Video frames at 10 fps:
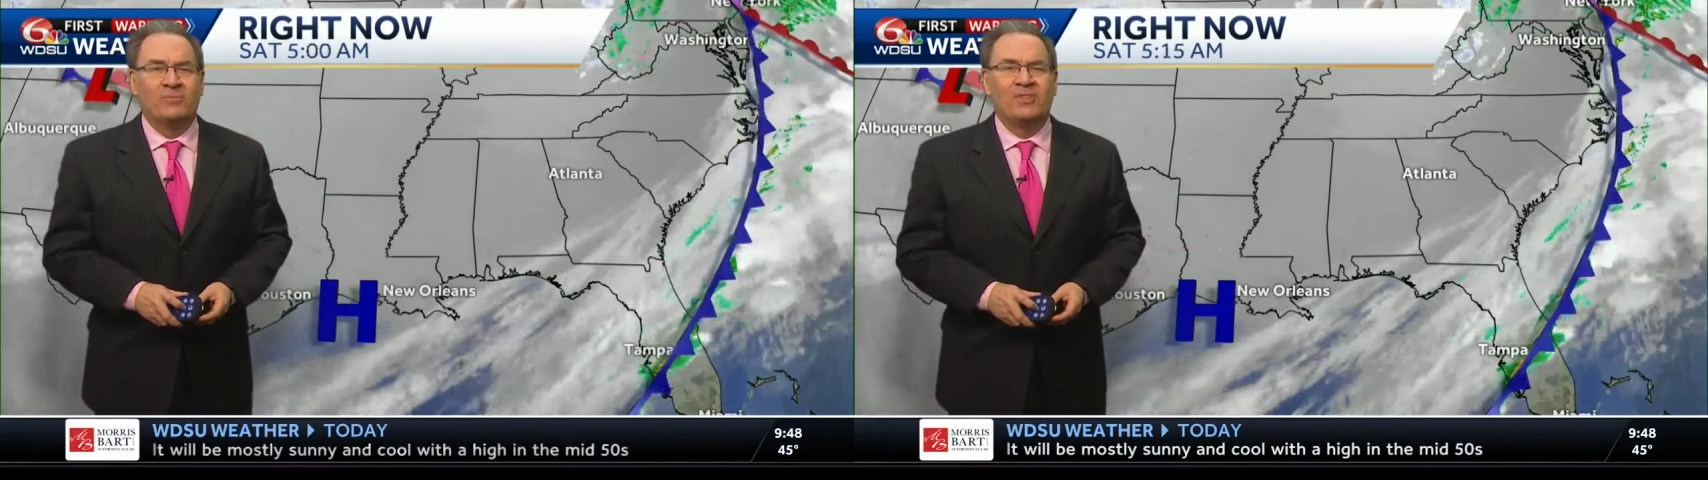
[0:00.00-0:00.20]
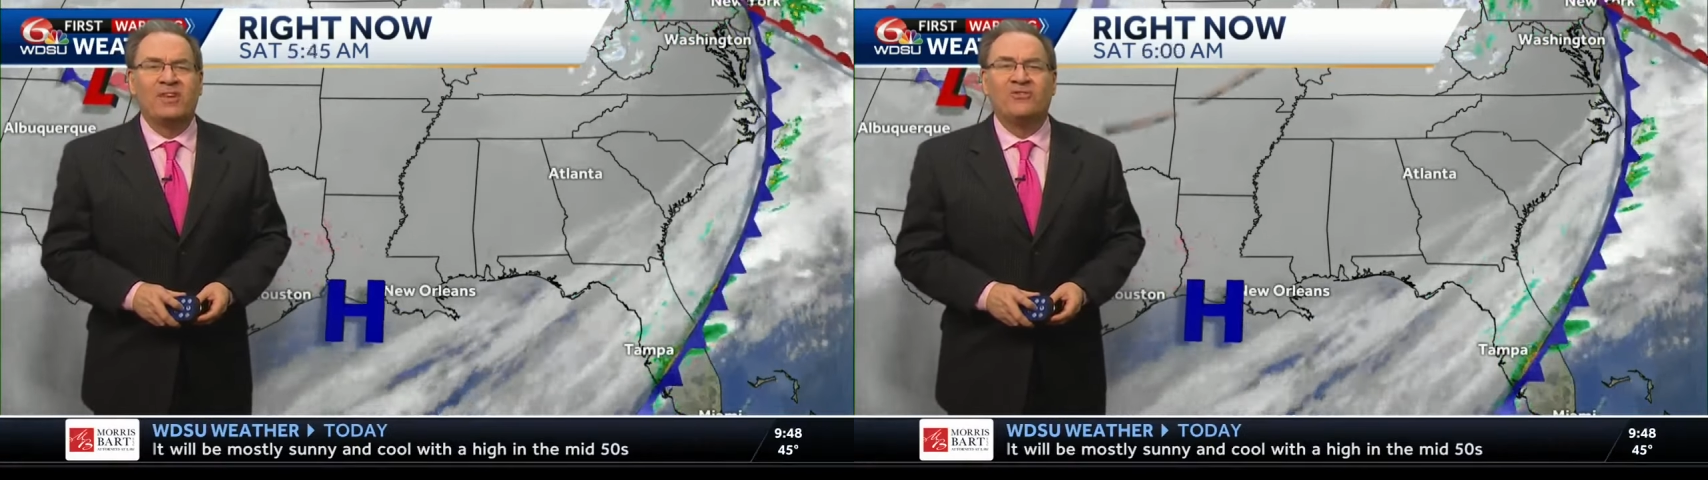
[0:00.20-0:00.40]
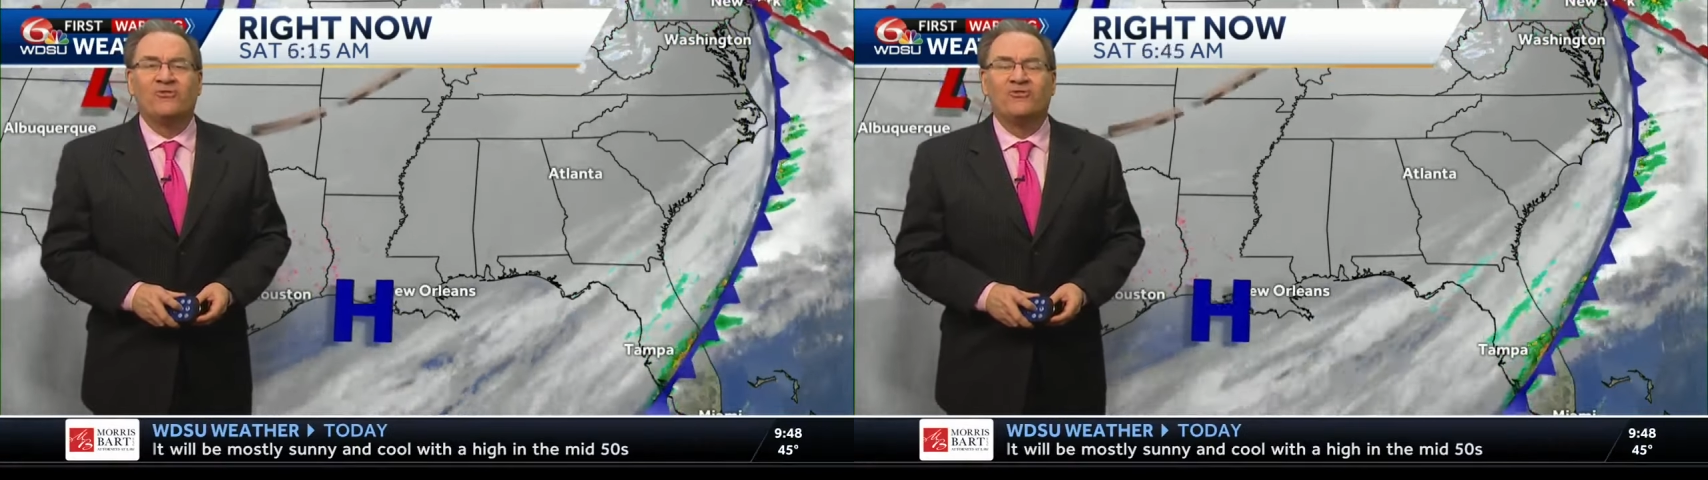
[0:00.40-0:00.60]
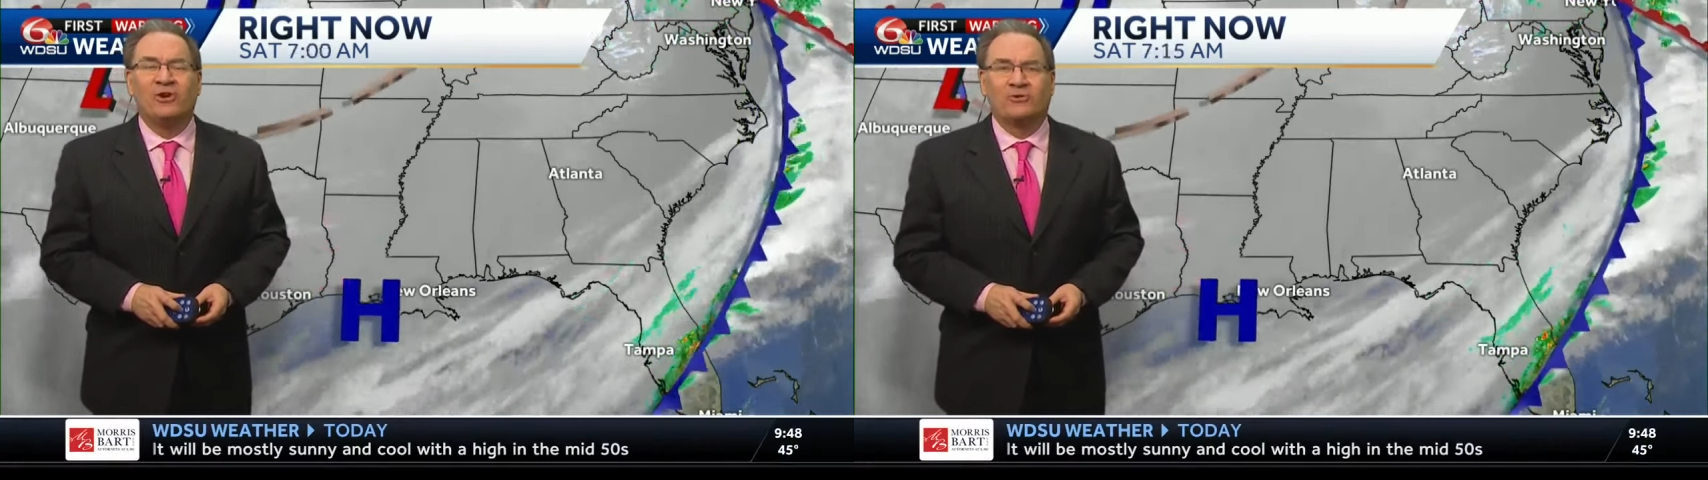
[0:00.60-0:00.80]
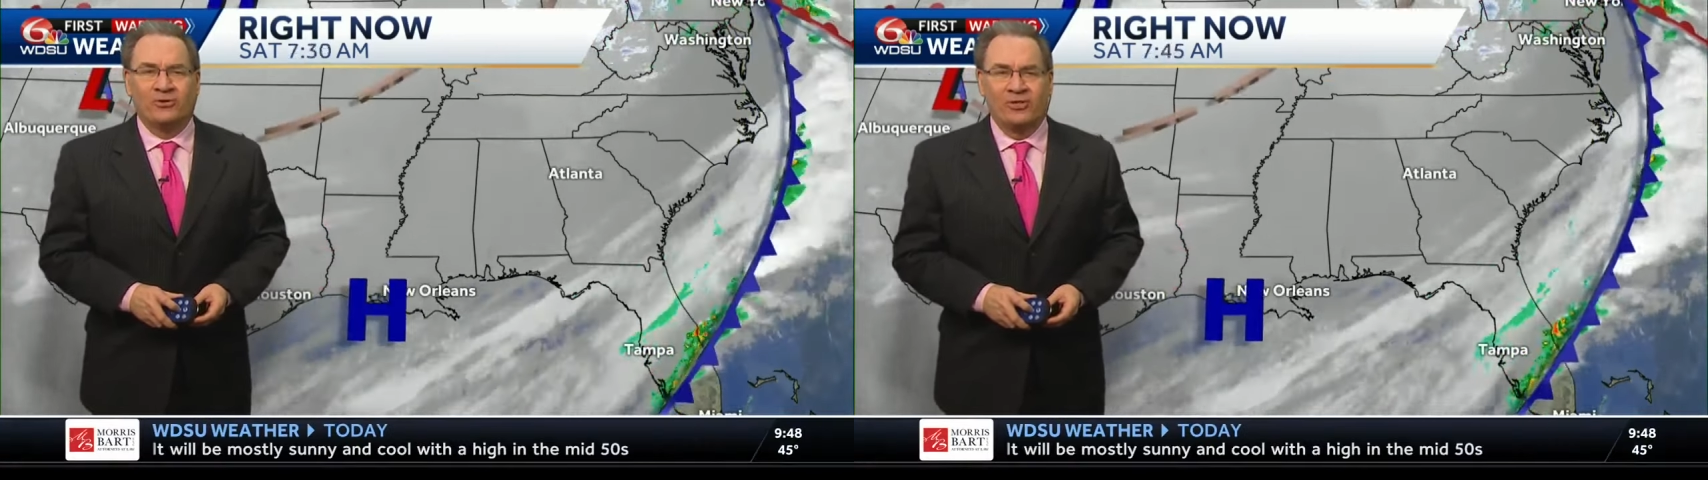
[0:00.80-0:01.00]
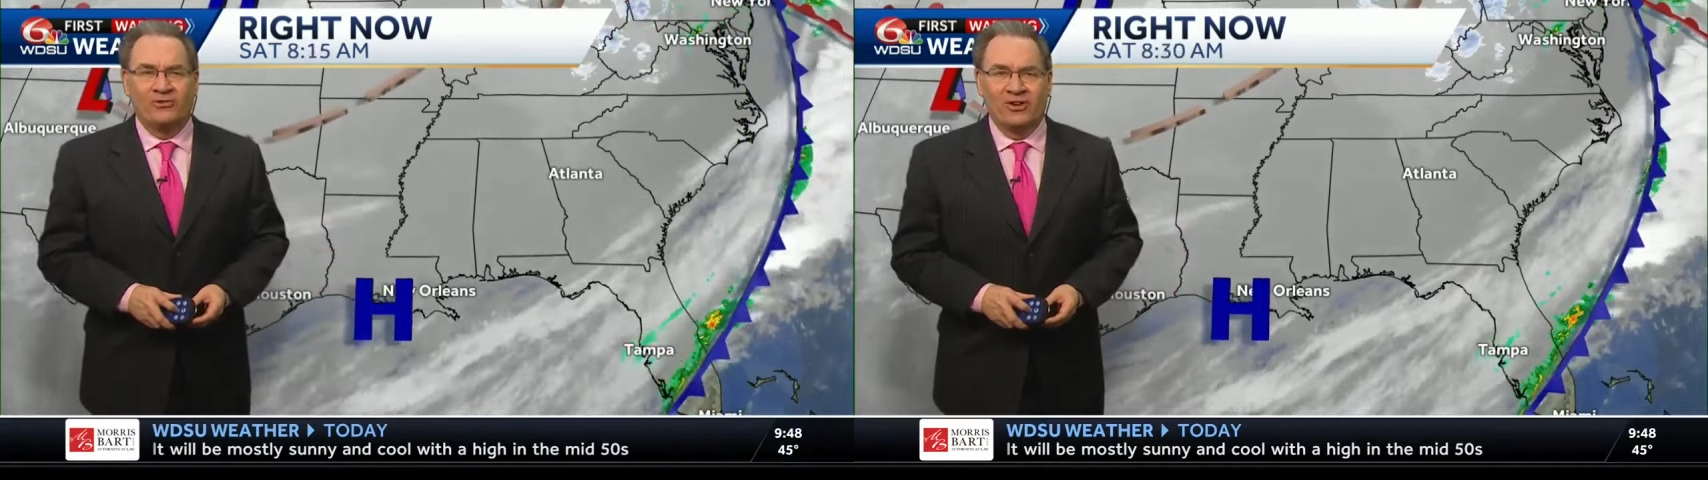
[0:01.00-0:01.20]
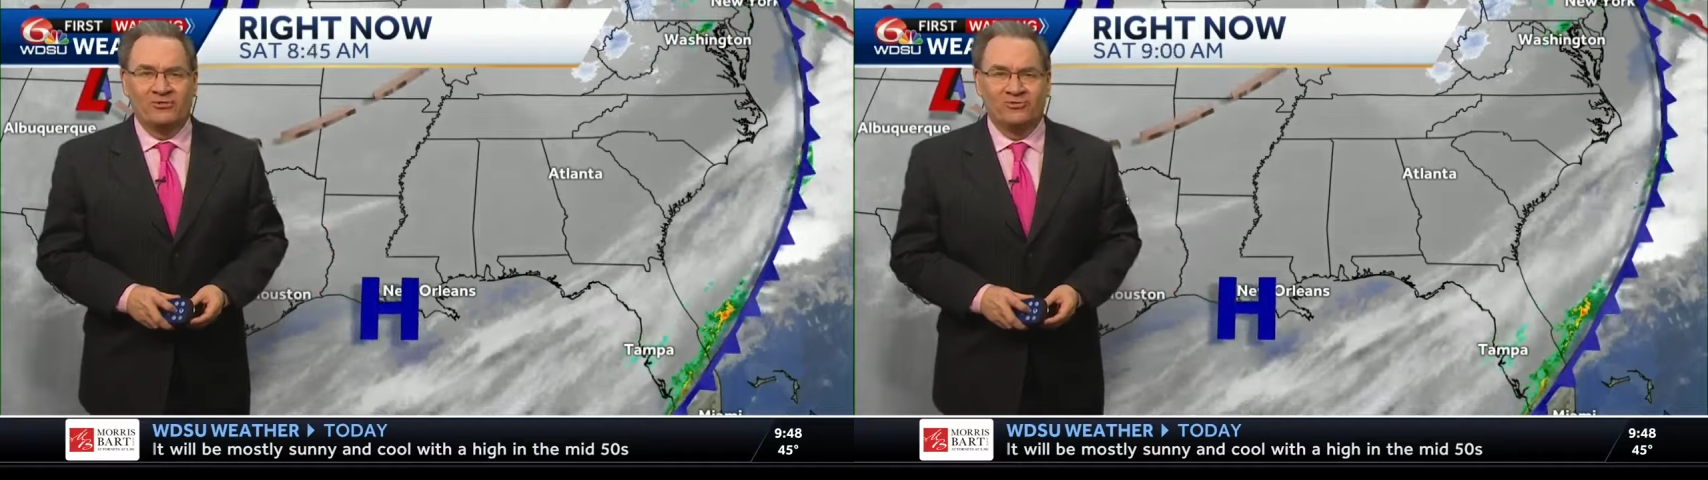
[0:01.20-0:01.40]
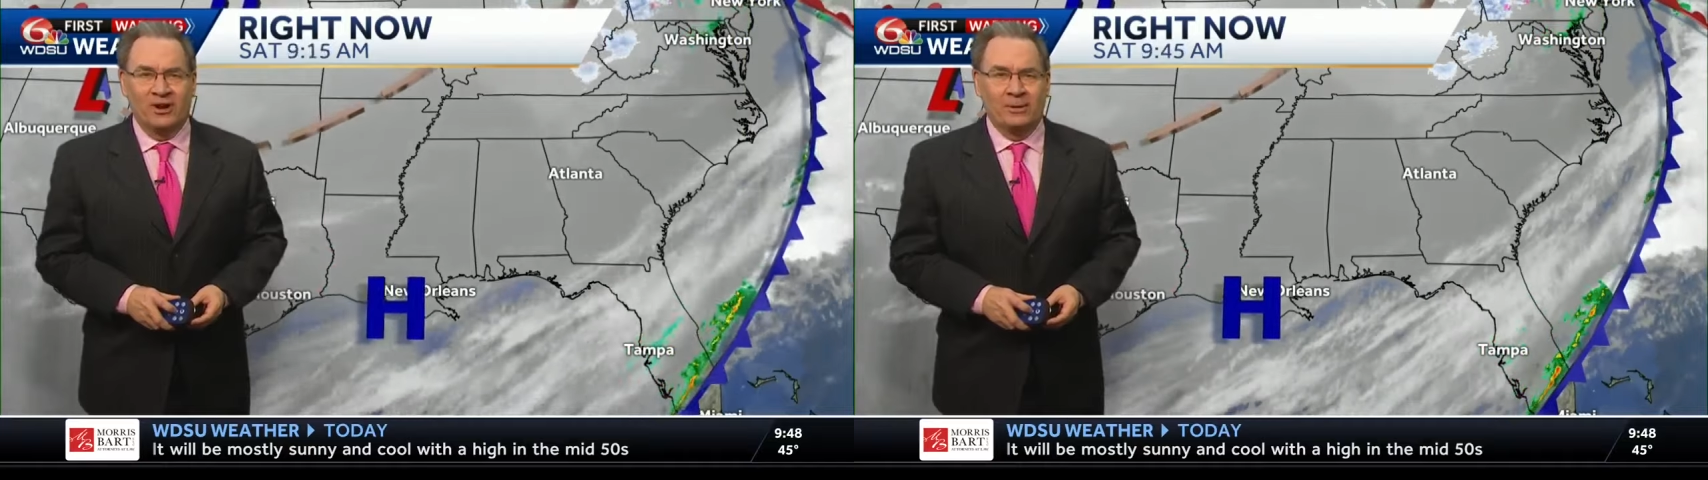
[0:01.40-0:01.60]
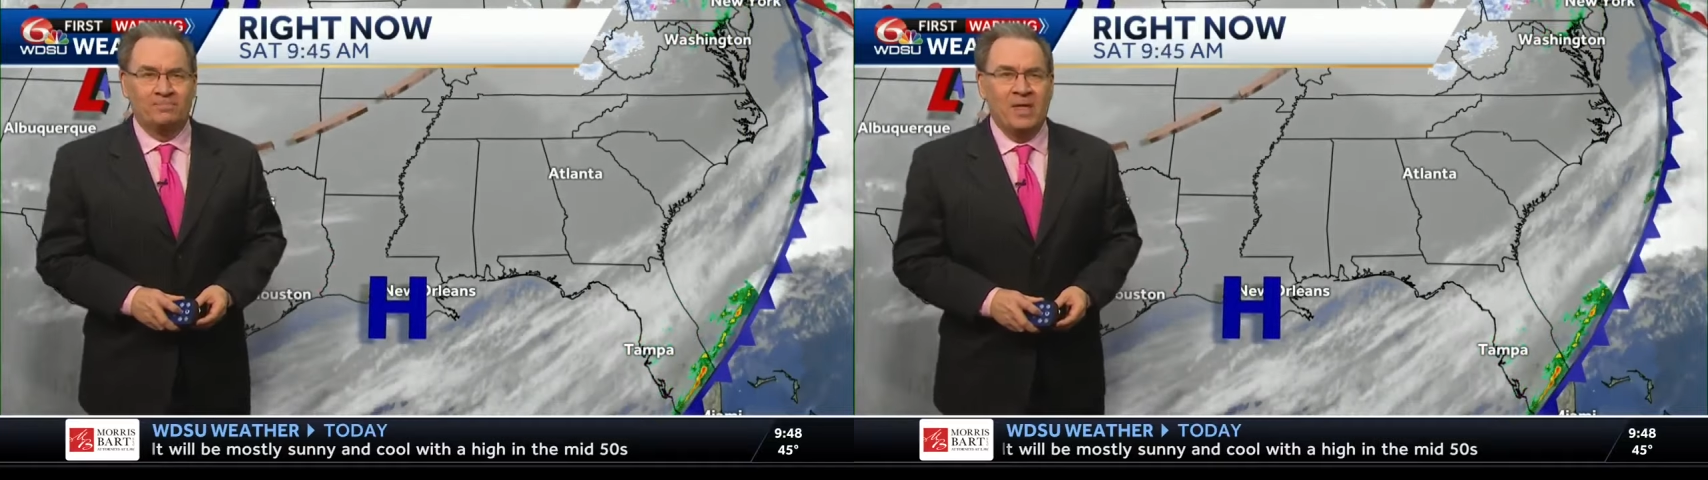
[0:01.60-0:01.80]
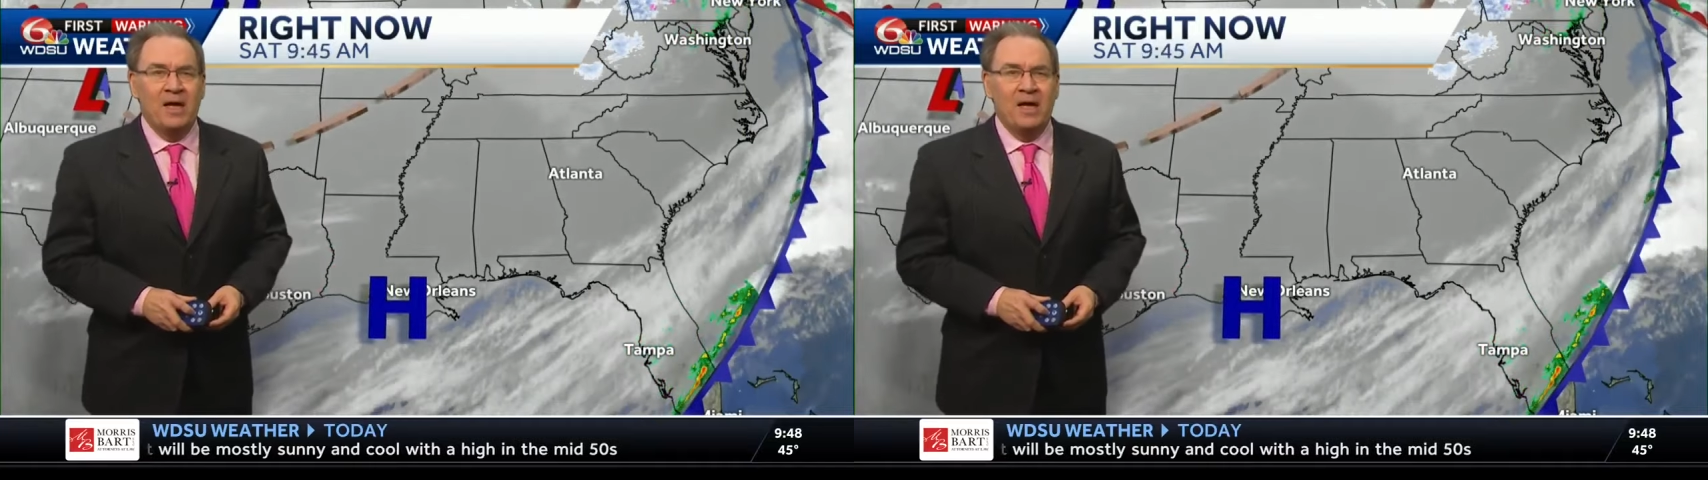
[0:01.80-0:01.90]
but they just filter the sunshine.